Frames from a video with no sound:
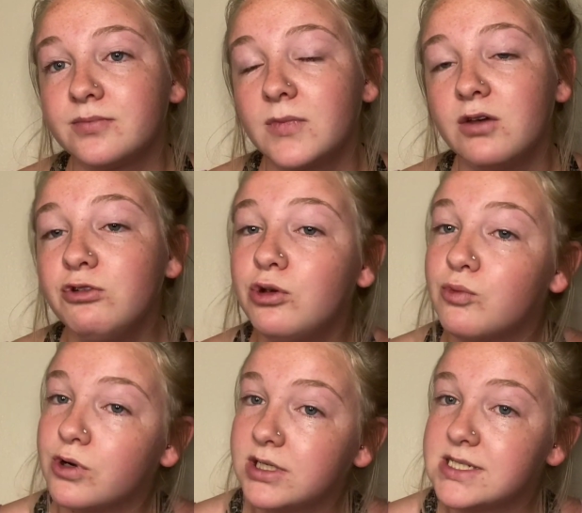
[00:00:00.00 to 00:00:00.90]
a few
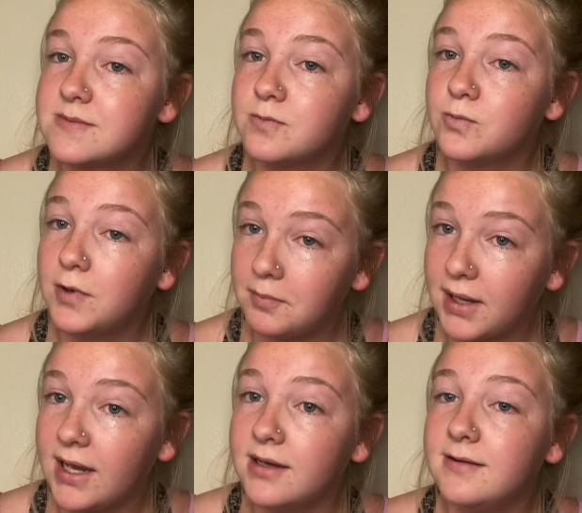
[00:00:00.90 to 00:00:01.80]
more days went
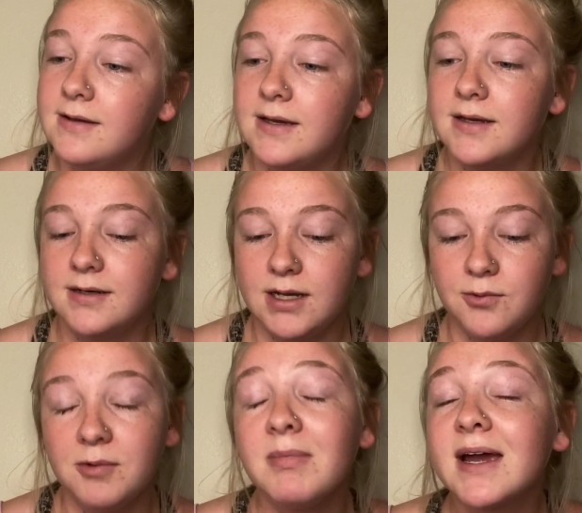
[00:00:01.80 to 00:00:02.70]
by, and I
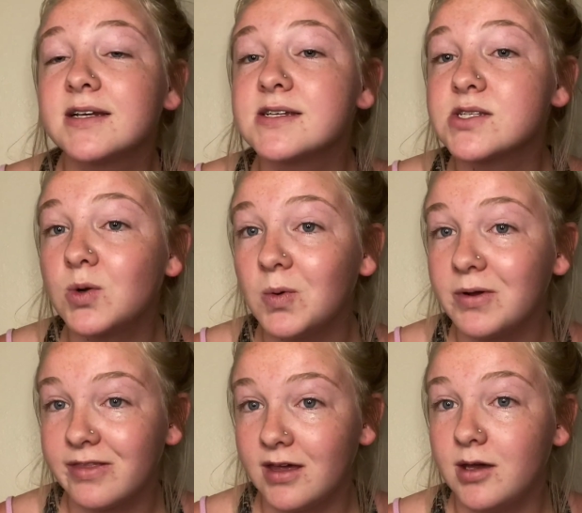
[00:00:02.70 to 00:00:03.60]
went back to school with
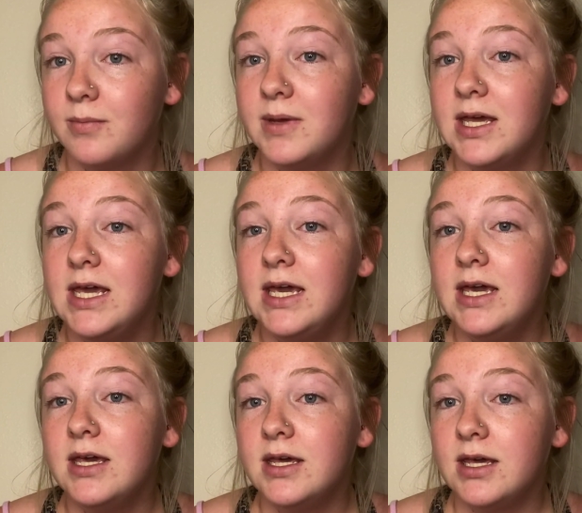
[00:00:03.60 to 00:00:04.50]
him,
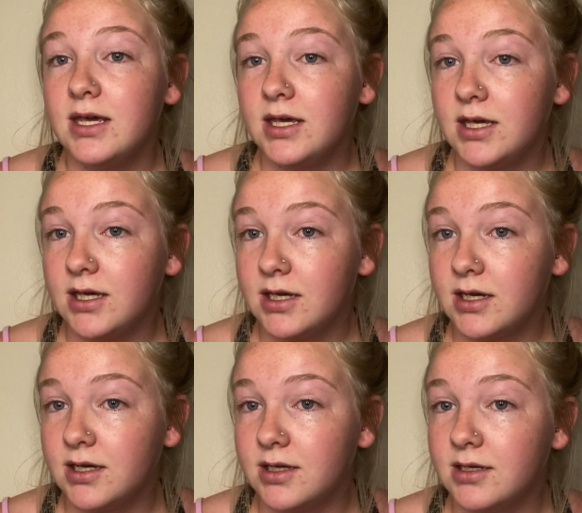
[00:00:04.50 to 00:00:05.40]

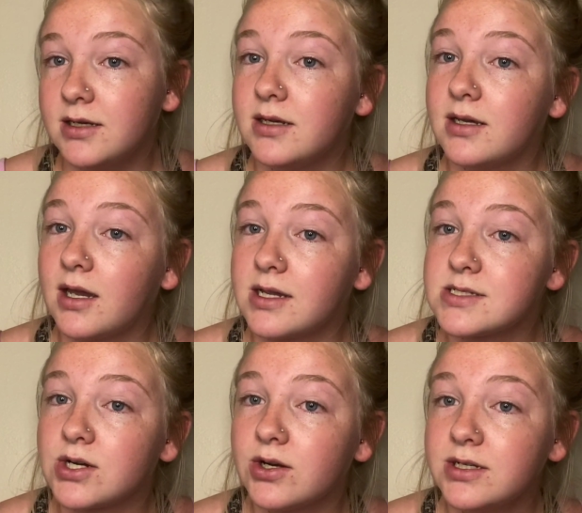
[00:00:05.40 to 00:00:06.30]
and I
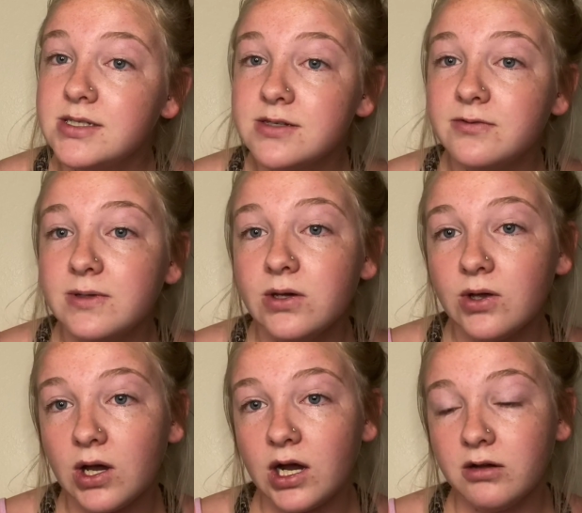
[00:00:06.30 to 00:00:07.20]
started to feel
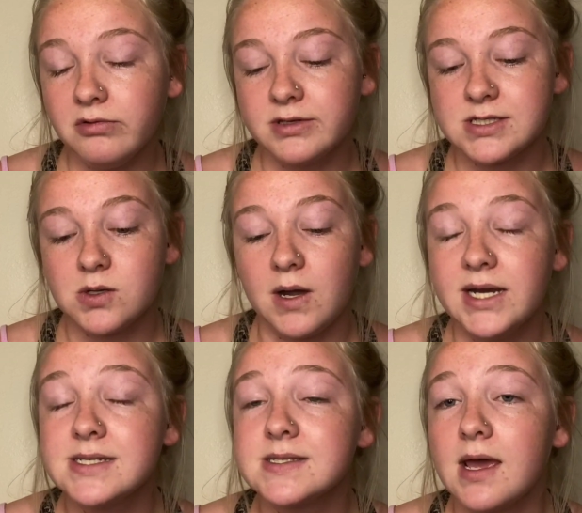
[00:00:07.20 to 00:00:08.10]
off, and so I
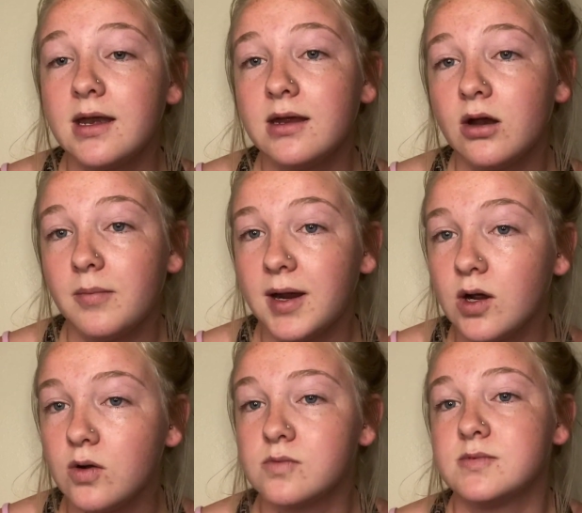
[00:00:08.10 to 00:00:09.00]
decided on my
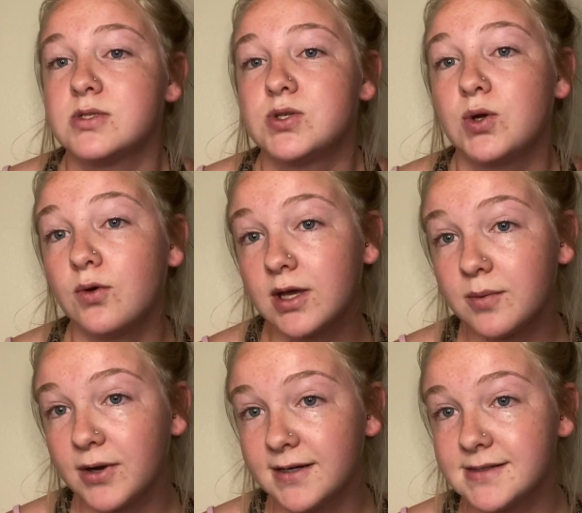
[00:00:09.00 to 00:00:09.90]
own to go get a
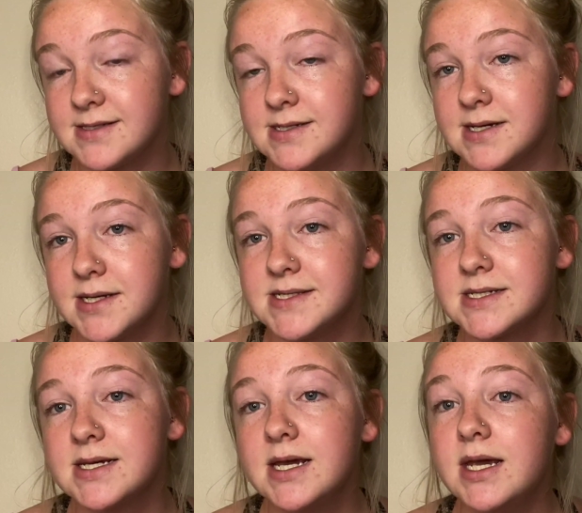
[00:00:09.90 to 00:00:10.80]
pregnancy test,
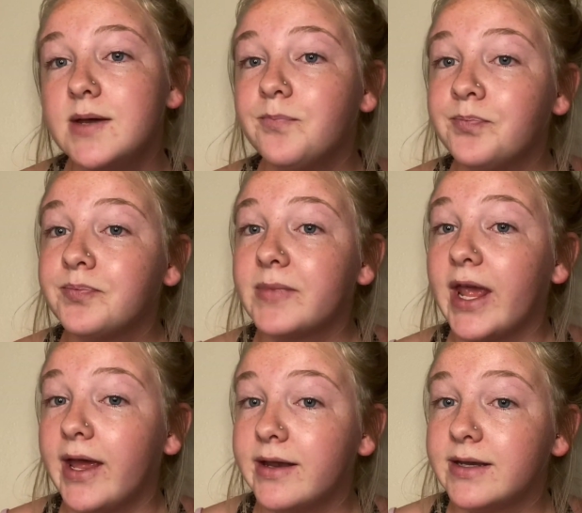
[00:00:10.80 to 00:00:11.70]

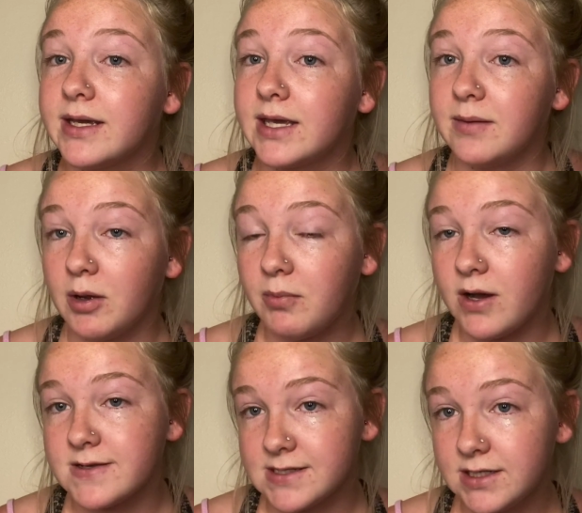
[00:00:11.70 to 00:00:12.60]
and it came out
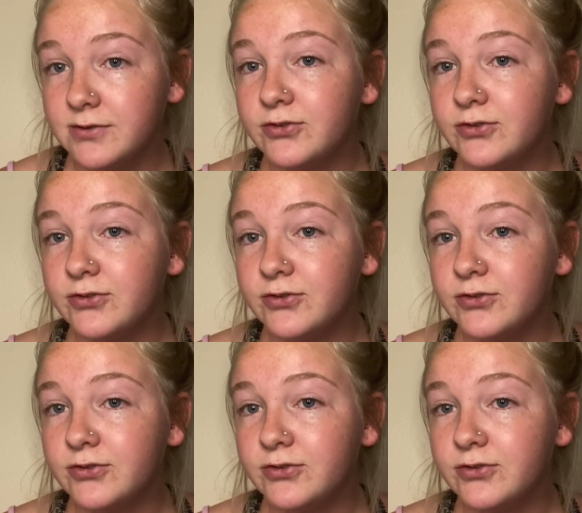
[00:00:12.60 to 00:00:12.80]
positive.